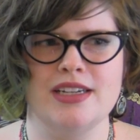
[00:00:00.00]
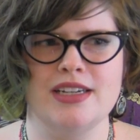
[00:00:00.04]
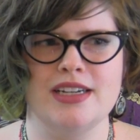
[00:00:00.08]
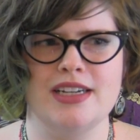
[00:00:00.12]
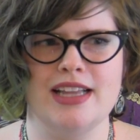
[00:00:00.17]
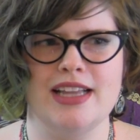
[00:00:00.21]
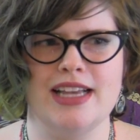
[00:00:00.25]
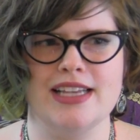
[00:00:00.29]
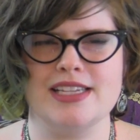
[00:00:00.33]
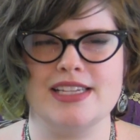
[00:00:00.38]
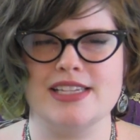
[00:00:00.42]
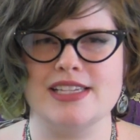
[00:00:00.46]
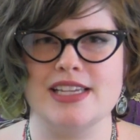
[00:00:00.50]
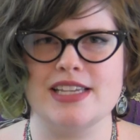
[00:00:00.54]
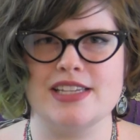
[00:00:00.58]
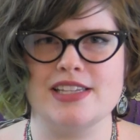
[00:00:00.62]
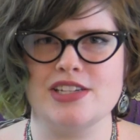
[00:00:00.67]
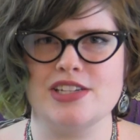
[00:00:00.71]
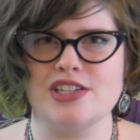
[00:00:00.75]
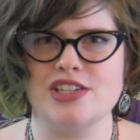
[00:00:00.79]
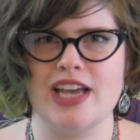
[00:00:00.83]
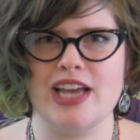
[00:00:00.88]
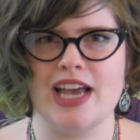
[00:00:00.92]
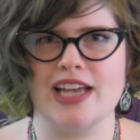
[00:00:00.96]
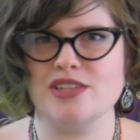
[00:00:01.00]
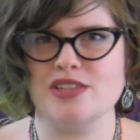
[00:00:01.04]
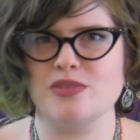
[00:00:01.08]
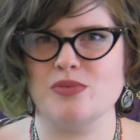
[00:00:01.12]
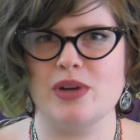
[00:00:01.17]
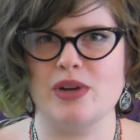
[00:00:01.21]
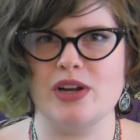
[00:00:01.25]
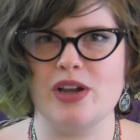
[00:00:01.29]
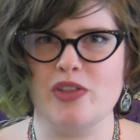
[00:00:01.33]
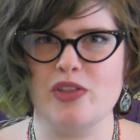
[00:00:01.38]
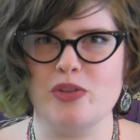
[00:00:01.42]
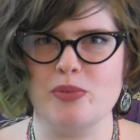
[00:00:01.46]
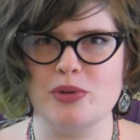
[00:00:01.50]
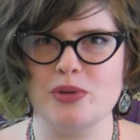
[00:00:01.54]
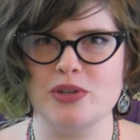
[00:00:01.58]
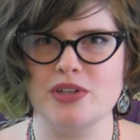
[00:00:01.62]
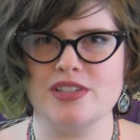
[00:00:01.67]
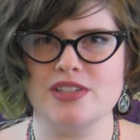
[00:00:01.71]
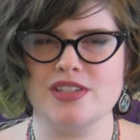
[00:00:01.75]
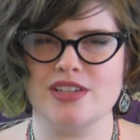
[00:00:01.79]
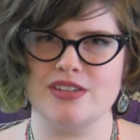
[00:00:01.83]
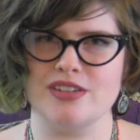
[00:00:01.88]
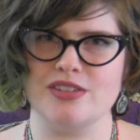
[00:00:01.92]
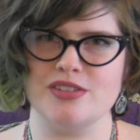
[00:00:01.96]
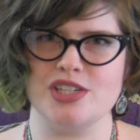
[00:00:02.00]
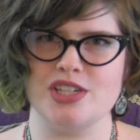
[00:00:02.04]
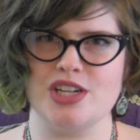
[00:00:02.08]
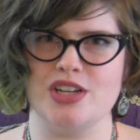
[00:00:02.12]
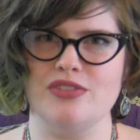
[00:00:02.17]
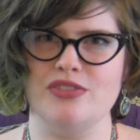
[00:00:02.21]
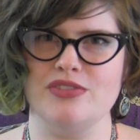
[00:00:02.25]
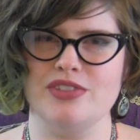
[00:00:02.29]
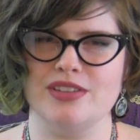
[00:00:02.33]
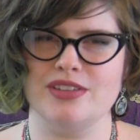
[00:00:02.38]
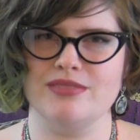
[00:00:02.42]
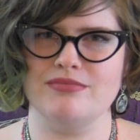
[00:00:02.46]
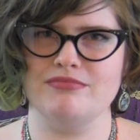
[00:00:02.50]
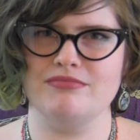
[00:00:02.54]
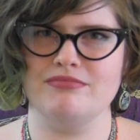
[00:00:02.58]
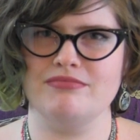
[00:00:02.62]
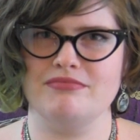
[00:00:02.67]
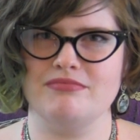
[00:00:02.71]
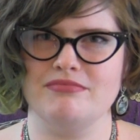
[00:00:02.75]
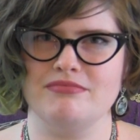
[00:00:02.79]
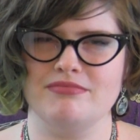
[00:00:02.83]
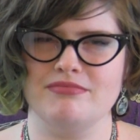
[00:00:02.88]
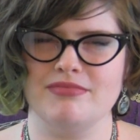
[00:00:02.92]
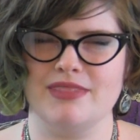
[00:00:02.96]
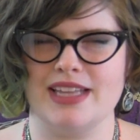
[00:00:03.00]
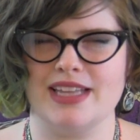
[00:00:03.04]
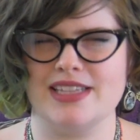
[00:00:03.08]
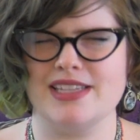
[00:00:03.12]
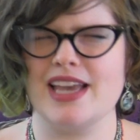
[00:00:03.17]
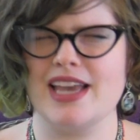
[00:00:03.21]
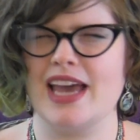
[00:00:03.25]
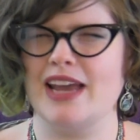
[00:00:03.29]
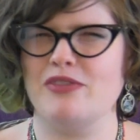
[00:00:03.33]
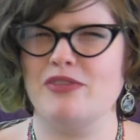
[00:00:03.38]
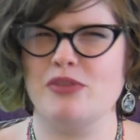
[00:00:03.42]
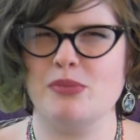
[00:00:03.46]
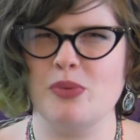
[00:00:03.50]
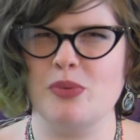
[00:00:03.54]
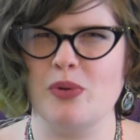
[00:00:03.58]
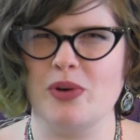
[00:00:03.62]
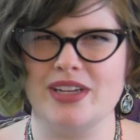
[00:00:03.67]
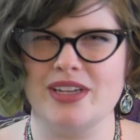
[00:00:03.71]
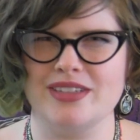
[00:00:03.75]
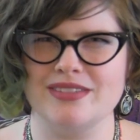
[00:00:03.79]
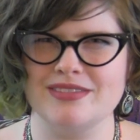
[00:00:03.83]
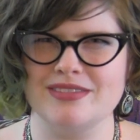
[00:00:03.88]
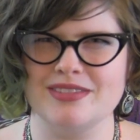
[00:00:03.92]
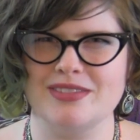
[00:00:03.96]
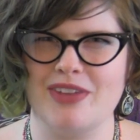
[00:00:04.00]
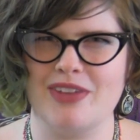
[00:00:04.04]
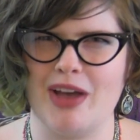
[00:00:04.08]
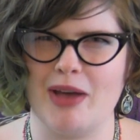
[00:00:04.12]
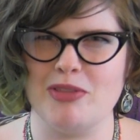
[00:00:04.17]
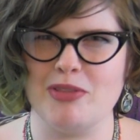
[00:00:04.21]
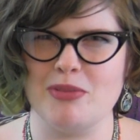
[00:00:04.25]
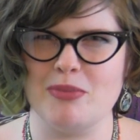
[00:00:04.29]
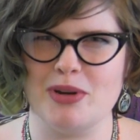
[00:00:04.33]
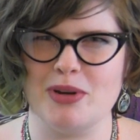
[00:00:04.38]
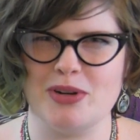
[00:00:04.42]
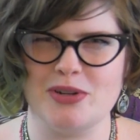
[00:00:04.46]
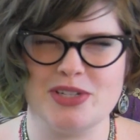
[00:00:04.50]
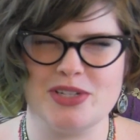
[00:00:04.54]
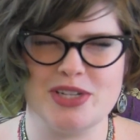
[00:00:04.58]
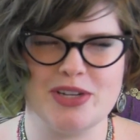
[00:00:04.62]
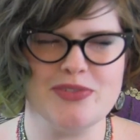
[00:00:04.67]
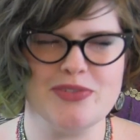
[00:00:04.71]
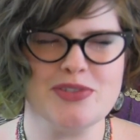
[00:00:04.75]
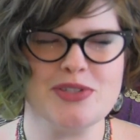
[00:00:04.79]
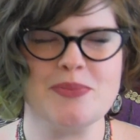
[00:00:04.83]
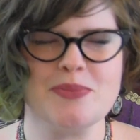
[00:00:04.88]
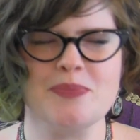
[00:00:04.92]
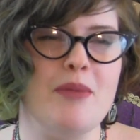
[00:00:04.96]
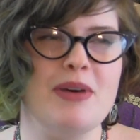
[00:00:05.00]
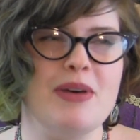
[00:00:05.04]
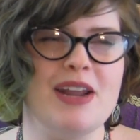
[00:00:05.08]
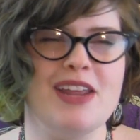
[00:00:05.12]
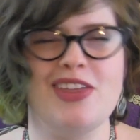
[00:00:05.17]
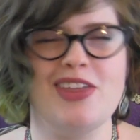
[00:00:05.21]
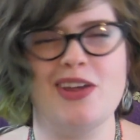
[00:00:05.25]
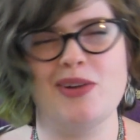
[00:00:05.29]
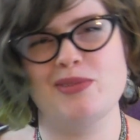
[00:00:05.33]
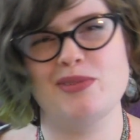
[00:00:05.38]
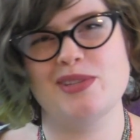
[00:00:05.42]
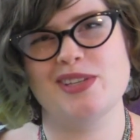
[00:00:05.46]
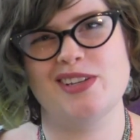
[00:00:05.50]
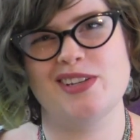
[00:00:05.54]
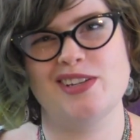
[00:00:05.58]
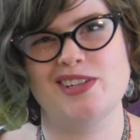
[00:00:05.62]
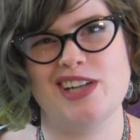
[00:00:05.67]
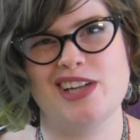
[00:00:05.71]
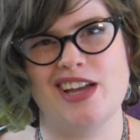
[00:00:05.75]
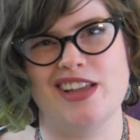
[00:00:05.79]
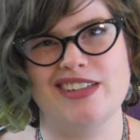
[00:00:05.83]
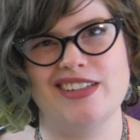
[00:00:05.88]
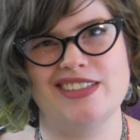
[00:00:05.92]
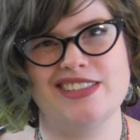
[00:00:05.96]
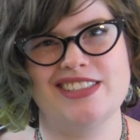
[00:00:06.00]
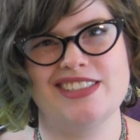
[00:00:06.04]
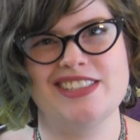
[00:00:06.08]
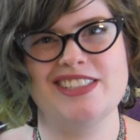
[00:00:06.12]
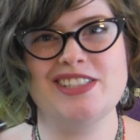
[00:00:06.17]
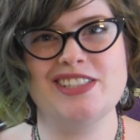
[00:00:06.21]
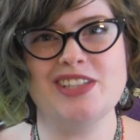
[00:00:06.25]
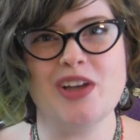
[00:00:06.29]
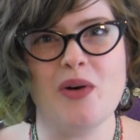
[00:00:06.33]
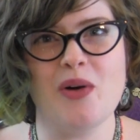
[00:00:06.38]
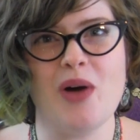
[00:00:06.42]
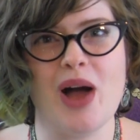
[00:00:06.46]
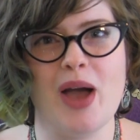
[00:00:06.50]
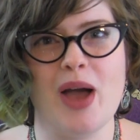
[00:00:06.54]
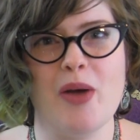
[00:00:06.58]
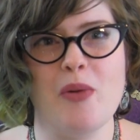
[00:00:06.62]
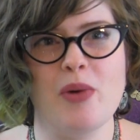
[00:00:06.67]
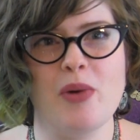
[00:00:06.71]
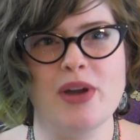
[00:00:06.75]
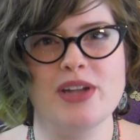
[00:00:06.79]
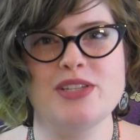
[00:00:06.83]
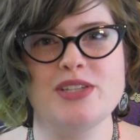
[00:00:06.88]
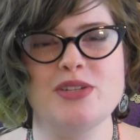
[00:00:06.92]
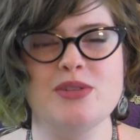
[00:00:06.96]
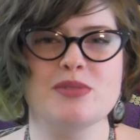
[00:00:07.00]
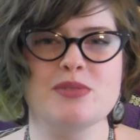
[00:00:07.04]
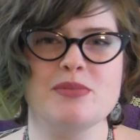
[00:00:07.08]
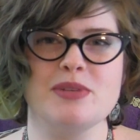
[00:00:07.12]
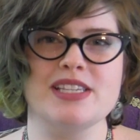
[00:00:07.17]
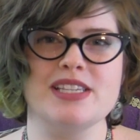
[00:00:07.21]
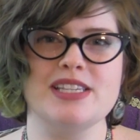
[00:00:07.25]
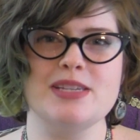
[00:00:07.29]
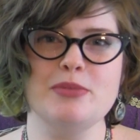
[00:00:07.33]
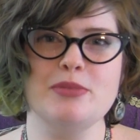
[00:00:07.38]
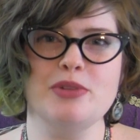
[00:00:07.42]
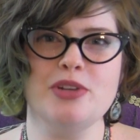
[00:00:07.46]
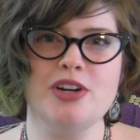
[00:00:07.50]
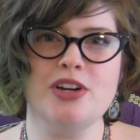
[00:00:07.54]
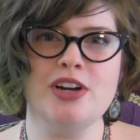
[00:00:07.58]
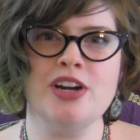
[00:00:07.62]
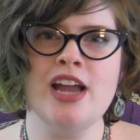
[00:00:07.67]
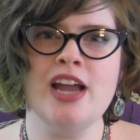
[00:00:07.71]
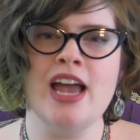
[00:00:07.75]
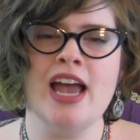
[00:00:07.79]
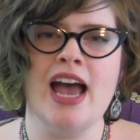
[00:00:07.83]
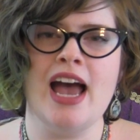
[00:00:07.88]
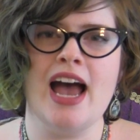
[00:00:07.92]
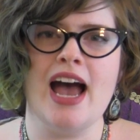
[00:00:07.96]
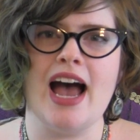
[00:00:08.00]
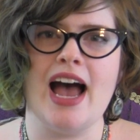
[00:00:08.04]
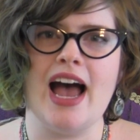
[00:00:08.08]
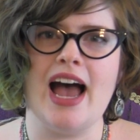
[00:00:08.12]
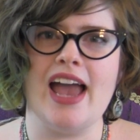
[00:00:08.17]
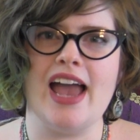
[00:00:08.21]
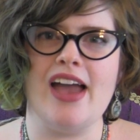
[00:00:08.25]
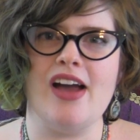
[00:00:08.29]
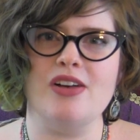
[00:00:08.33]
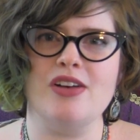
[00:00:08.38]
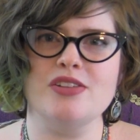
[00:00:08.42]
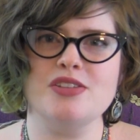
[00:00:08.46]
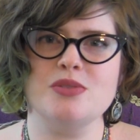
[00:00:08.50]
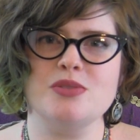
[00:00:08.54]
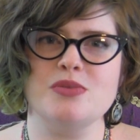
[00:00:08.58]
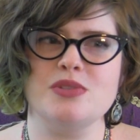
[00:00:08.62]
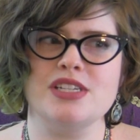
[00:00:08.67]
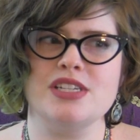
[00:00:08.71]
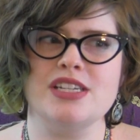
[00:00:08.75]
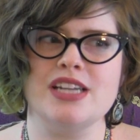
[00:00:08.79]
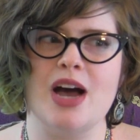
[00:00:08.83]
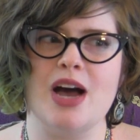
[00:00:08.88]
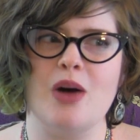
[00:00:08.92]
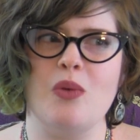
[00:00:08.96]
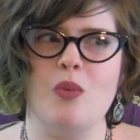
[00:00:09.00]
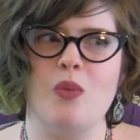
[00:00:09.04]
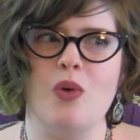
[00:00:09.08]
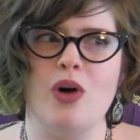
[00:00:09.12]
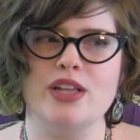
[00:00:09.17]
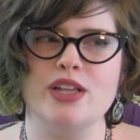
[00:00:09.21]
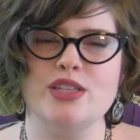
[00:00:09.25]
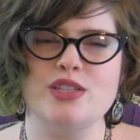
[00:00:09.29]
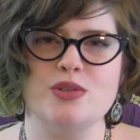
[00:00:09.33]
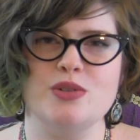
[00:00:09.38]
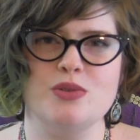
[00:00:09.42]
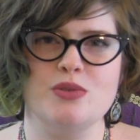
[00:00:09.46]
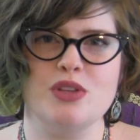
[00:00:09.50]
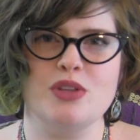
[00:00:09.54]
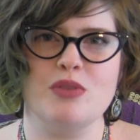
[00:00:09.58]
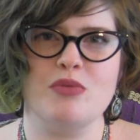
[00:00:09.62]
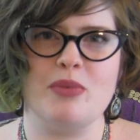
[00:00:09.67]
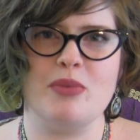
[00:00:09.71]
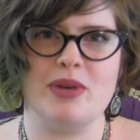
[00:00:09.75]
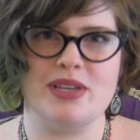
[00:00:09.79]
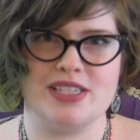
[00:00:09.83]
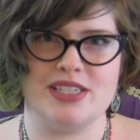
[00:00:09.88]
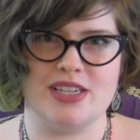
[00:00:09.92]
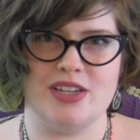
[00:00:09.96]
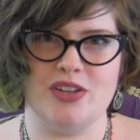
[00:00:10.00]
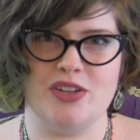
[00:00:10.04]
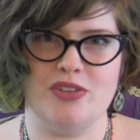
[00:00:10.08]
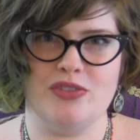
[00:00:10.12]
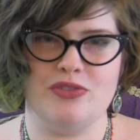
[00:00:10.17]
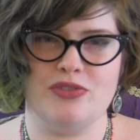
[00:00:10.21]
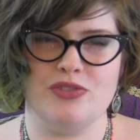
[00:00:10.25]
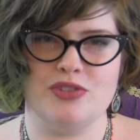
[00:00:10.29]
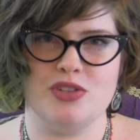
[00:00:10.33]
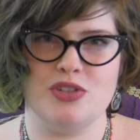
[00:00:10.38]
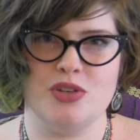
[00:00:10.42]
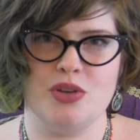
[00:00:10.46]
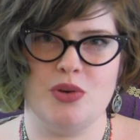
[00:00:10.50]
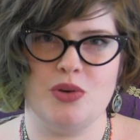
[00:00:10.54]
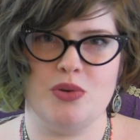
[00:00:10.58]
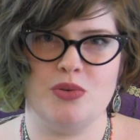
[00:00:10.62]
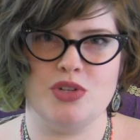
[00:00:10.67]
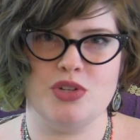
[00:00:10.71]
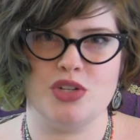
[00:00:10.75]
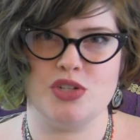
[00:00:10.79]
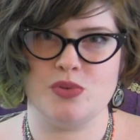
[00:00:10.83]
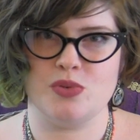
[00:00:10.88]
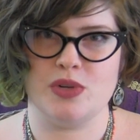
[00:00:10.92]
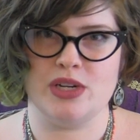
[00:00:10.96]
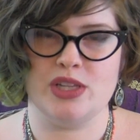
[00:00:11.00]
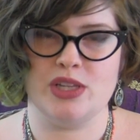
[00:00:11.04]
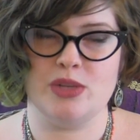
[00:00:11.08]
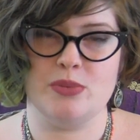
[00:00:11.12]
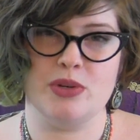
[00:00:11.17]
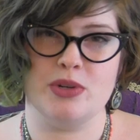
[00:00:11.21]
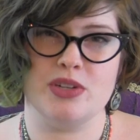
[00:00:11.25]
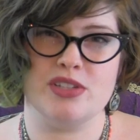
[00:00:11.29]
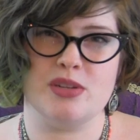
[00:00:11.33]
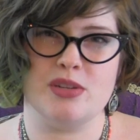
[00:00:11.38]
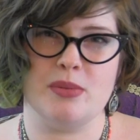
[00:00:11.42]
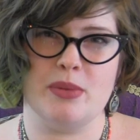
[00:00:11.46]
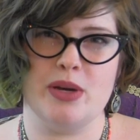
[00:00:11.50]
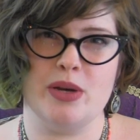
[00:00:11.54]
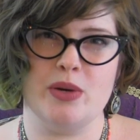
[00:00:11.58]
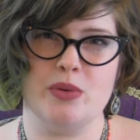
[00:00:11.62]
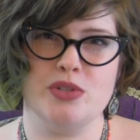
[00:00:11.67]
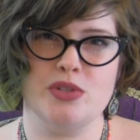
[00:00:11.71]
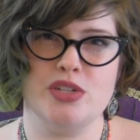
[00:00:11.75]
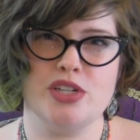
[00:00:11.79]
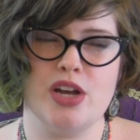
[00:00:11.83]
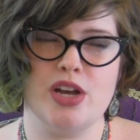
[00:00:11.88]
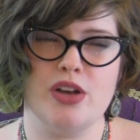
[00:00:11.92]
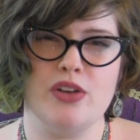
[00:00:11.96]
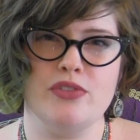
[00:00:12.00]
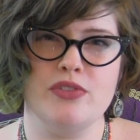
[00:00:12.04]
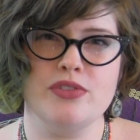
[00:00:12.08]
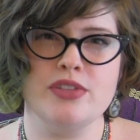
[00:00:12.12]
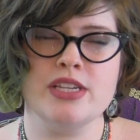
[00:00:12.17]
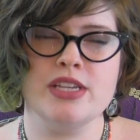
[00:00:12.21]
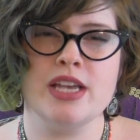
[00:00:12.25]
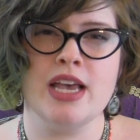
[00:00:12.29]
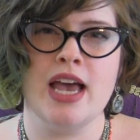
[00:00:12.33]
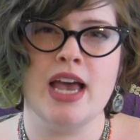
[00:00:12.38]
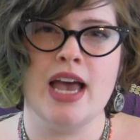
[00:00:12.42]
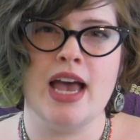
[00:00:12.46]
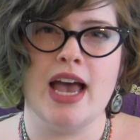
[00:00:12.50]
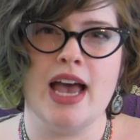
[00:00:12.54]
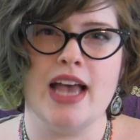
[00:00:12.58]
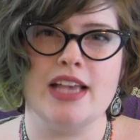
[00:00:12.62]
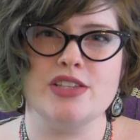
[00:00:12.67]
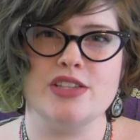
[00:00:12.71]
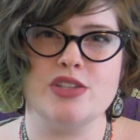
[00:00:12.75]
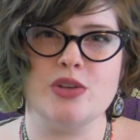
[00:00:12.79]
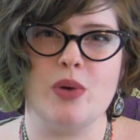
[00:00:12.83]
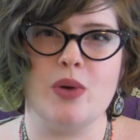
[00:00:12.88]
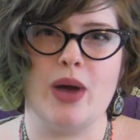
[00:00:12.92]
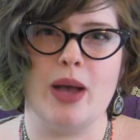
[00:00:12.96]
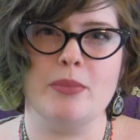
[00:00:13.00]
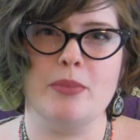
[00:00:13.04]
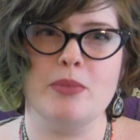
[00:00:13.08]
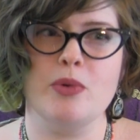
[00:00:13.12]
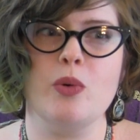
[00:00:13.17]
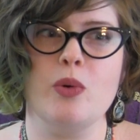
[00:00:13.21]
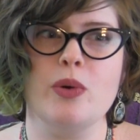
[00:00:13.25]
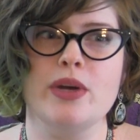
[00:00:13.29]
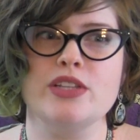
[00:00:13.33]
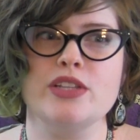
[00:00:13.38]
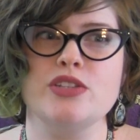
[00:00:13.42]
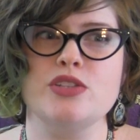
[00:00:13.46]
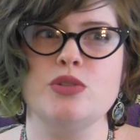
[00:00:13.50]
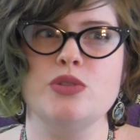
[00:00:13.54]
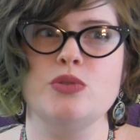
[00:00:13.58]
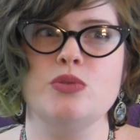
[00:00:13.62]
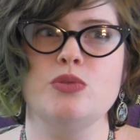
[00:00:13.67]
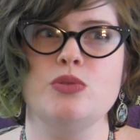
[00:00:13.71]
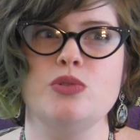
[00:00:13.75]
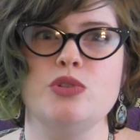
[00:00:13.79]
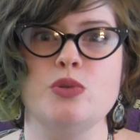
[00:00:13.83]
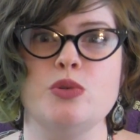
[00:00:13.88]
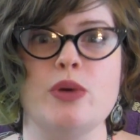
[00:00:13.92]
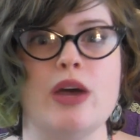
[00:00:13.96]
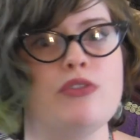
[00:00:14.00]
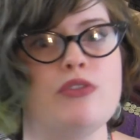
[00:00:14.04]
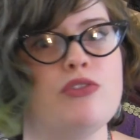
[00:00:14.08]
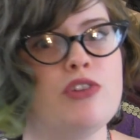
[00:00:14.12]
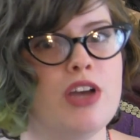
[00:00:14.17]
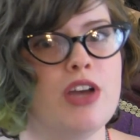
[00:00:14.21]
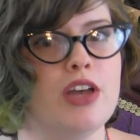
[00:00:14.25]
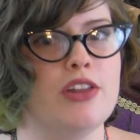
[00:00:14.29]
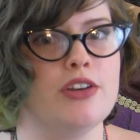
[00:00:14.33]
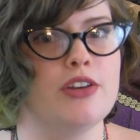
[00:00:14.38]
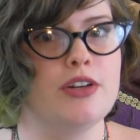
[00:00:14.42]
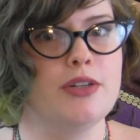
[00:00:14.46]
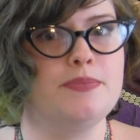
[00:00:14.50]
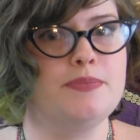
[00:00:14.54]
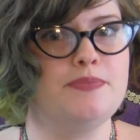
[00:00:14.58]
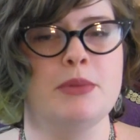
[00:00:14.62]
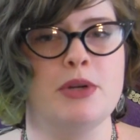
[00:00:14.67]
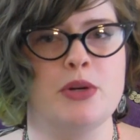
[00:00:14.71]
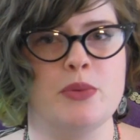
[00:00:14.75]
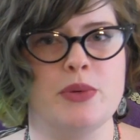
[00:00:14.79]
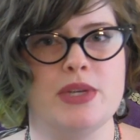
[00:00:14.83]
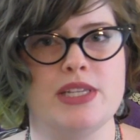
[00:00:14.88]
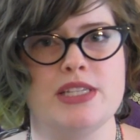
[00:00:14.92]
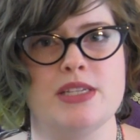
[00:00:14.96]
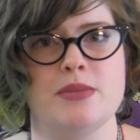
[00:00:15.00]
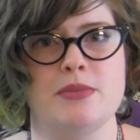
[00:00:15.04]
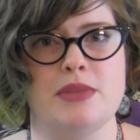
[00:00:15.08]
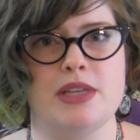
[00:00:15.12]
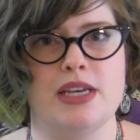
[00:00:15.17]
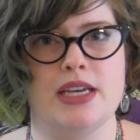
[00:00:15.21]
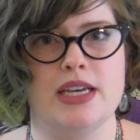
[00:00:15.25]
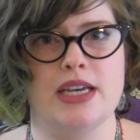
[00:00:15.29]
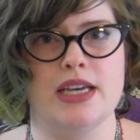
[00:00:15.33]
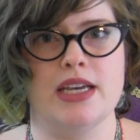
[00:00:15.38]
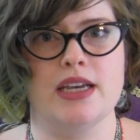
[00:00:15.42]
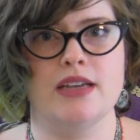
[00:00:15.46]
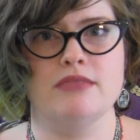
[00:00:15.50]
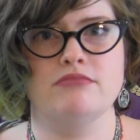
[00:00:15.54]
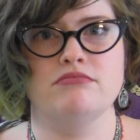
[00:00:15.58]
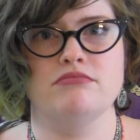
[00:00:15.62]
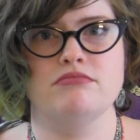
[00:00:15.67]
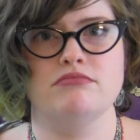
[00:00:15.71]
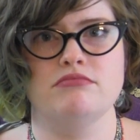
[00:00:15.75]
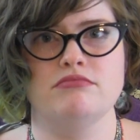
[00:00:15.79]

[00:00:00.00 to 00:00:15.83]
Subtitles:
Alaska says that she hasn't read all the books on her shelf, and that's kind of the point of having them on your shelves. But I thought it was a good challenge. So I wanted to do something similar. I also did not want to limit myself to just reading the books on my own shelves. So I'm going to do every other. I'm going to read something